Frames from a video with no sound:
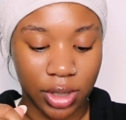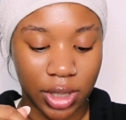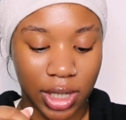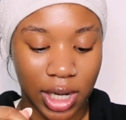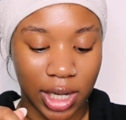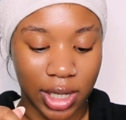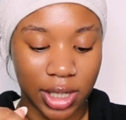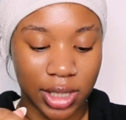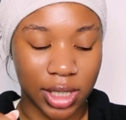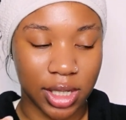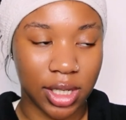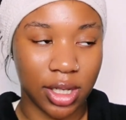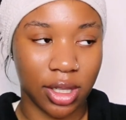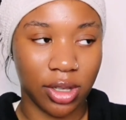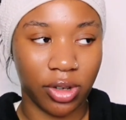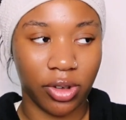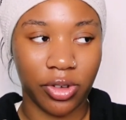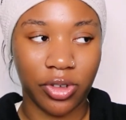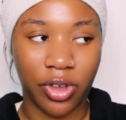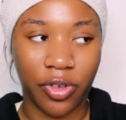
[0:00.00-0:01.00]
do that, because this is
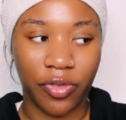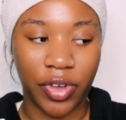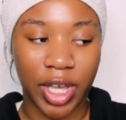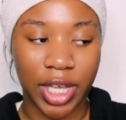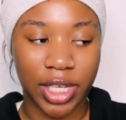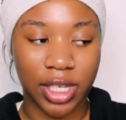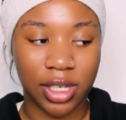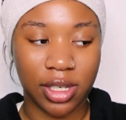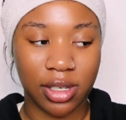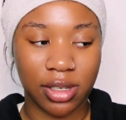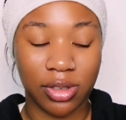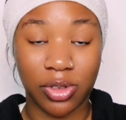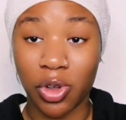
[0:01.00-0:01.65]
gonna go on your face.